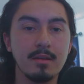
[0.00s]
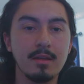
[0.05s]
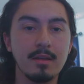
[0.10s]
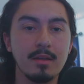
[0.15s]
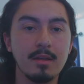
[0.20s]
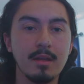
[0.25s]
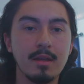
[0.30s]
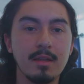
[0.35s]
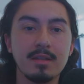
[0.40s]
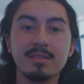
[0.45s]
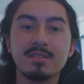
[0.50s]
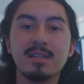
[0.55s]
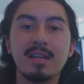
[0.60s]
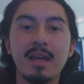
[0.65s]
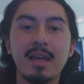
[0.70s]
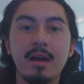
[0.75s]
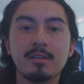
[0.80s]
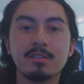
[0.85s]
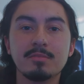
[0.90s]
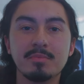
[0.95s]
in the Z
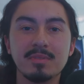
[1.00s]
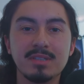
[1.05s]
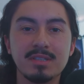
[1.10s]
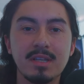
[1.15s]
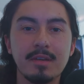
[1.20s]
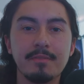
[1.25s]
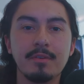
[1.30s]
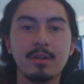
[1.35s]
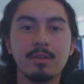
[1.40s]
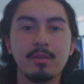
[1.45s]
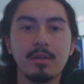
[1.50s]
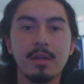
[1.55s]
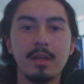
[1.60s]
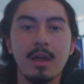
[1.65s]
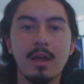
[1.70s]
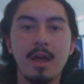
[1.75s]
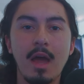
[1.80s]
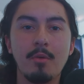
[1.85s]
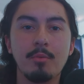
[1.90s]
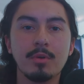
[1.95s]
House specifically,
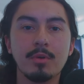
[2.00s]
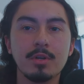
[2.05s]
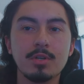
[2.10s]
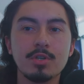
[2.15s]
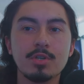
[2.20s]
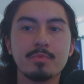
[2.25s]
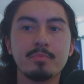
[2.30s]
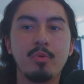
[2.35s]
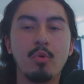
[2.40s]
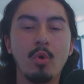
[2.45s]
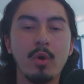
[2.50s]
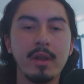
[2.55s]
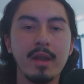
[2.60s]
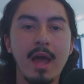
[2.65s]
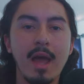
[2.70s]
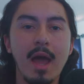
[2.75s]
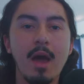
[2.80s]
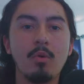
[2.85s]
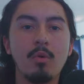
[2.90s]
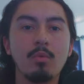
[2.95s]
I want to just point
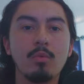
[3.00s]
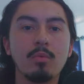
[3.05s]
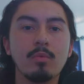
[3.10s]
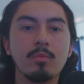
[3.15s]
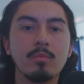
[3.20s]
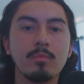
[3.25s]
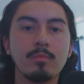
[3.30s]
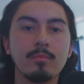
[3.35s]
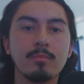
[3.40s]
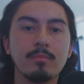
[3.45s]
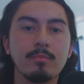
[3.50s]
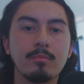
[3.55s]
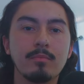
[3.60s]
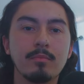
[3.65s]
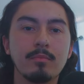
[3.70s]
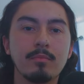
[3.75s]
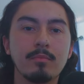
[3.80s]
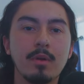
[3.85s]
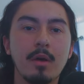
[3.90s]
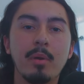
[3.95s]
out
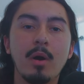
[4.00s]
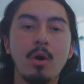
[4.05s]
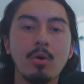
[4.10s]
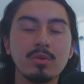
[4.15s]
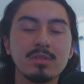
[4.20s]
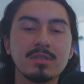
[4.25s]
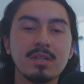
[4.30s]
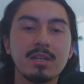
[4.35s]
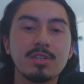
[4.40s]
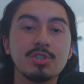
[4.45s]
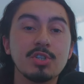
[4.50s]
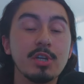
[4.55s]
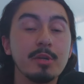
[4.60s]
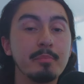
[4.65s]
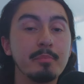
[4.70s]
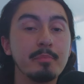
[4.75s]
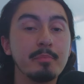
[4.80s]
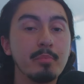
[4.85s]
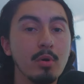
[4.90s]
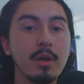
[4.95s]
a post that she
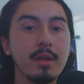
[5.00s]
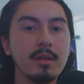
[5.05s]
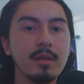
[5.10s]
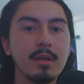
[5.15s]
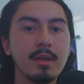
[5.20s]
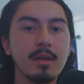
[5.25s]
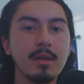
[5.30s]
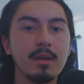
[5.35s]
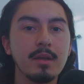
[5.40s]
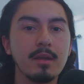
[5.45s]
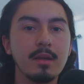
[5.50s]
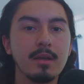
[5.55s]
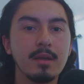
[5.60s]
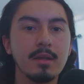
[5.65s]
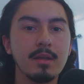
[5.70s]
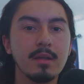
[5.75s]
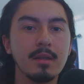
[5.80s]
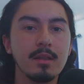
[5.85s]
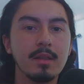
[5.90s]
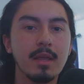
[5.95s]
put
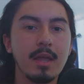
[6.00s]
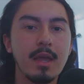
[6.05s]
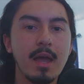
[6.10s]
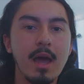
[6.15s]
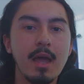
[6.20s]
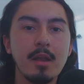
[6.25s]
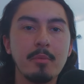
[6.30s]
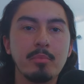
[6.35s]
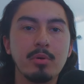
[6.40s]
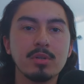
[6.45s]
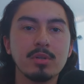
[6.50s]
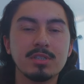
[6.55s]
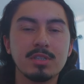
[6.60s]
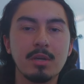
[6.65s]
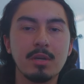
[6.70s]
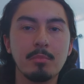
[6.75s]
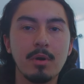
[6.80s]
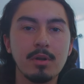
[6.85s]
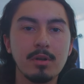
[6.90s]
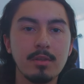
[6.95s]
that kind of puts
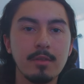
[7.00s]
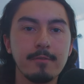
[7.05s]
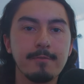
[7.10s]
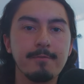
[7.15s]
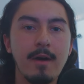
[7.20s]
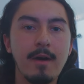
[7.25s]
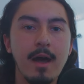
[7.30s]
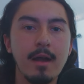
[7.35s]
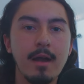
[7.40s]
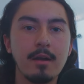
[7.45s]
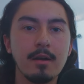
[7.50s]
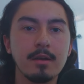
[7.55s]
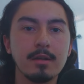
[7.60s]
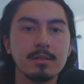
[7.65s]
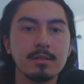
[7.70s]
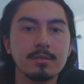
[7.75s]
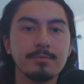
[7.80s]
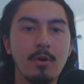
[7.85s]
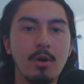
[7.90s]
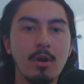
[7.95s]
them under the fire
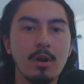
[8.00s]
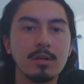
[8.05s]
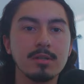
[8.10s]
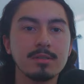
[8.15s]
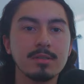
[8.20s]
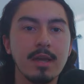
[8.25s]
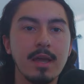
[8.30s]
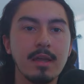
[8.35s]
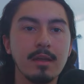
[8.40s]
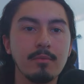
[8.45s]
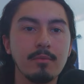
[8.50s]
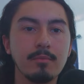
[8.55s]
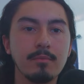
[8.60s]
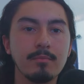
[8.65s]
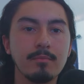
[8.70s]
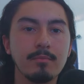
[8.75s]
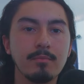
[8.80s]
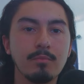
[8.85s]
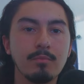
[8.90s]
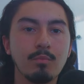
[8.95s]
as far as, like,
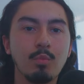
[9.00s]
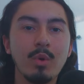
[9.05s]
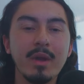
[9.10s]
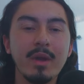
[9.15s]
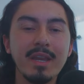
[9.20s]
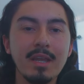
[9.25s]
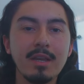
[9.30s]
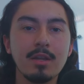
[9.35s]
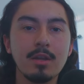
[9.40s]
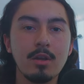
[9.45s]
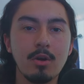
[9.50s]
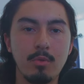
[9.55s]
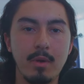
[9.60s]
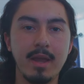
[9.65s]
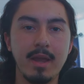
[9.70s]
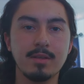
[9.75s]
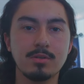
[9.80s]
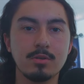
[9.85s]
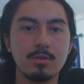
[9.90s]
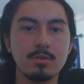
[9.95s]
we need to know
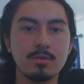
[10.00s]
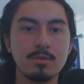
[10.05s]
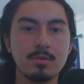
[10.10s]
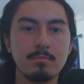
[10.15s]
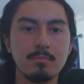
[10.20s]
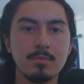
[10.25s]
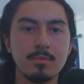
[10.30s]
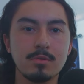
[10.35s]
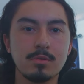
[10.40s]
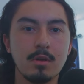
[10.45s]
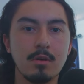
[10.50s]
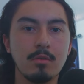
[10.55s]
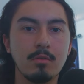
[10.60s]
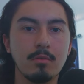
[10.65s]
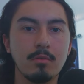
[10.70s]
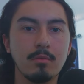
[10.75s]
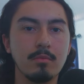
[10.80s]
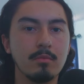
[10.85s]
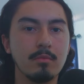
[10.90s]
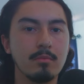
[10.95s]
answers.
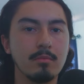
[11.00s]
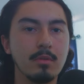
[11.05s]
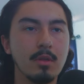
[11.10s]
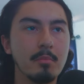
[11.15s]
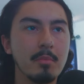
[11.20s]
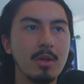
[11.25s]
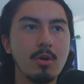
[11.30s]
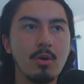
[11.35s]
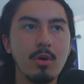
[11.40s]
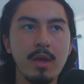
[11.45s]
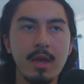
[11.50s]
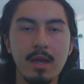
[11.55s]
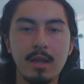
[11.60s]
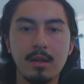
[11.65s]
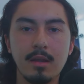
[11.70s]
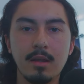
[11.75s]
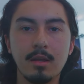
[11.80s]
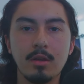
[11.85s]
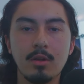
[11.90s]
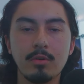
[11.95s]
So let me go ahead
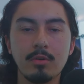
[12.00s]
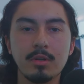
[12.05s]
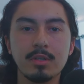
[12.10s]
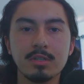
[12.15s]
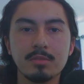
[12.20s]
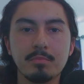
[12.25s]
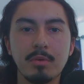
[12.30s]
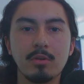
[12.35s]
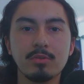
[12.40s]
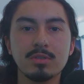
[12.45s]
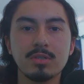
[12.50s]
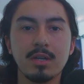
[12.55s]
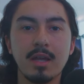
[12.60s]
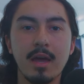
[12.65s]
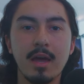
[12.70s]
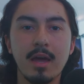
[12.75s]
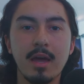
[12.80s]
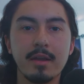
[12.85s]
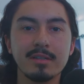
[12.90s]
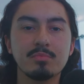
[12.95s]
and go to this post and
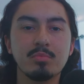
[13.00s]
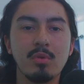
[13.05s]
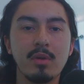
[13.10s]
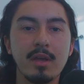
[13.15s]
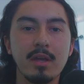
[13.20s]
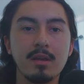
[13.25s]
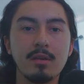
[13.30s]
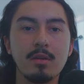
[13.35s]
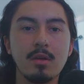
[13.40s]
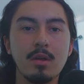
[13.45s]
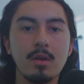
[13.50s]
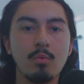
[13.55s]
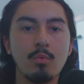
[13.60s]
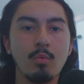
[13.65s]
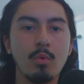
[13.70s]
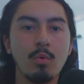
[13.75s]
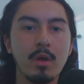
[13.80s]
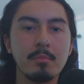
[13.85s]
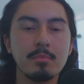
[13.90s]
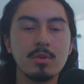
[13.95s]
kind of explain
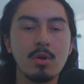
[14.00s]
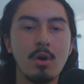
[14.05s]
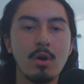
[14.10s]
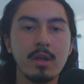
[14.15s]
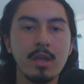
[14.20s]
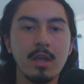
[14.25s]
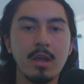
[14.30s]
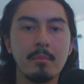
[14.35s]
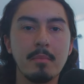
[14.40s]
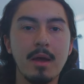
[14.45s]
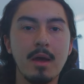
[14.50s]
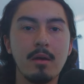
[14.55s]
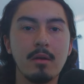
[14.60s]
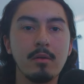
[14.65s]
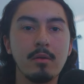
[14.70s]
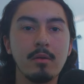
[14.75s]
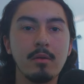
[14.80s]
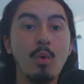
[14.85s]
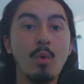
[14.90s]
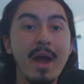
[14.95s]
what I'm talking about
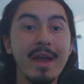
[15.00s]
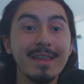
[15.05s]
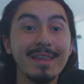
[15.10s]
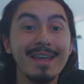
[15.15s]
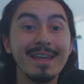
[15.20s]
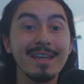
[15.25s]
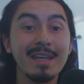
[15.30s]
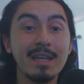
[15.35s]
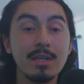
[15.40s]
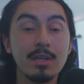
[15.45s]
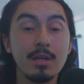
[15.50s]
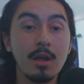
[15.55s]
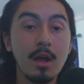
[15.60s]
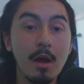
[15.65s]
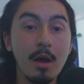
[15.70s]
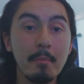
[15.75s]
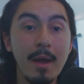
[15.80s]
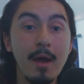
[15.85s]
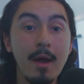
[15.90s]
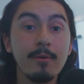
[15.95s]
and why they need to
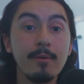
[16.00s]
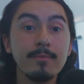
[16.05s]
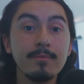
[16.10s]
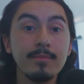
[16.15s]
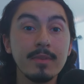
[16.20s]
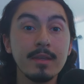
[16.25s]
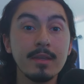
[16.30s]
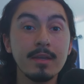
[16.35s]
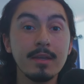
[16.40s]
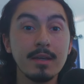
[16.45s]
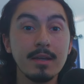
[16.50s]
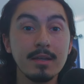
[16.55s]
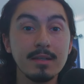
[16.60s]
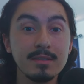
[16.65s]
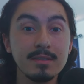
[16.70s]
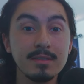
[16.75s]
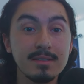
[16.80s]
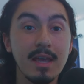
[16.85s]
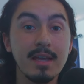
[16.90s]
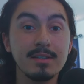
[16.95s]
come out and
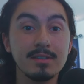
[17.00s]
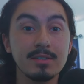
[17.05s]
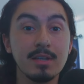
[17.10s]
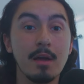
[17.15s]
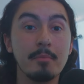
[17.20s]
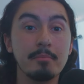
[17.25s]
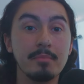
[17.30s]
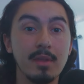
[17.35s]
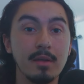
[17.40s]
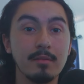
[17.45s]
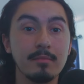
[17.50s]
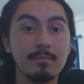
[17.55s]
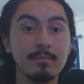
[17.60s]
say something.